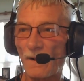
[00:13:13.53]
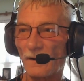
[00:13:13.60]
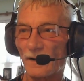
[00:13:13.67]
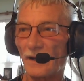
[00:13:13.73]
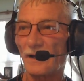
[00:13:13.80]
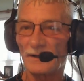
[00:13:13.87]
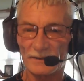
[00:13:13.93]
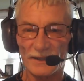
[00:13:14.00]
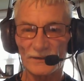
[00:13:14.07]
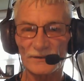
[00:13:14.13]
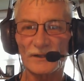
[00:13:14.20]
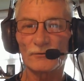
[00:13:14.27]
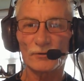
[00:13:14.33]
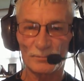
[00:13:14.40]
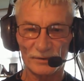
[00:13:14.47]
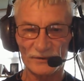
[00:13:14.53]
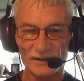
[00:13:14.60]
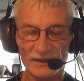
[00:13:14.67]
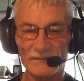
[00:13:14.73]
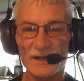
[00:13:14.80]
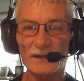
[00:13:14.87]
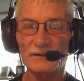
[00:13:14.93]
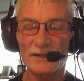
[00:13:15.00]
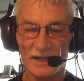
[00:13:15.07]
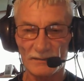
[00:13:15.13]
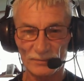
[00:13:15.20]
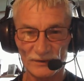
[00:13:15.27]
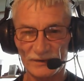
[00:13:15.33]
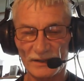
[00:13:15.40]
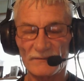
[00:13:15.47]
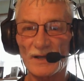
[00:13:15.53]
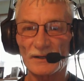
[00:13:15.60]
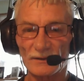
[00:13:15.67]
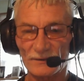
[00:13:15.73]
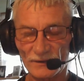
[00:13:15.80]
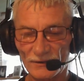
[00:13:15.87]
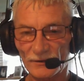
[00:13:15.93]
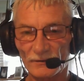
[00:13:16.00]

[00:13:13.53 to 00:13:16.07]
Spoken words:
And yes, they will perceive that, can perceive that as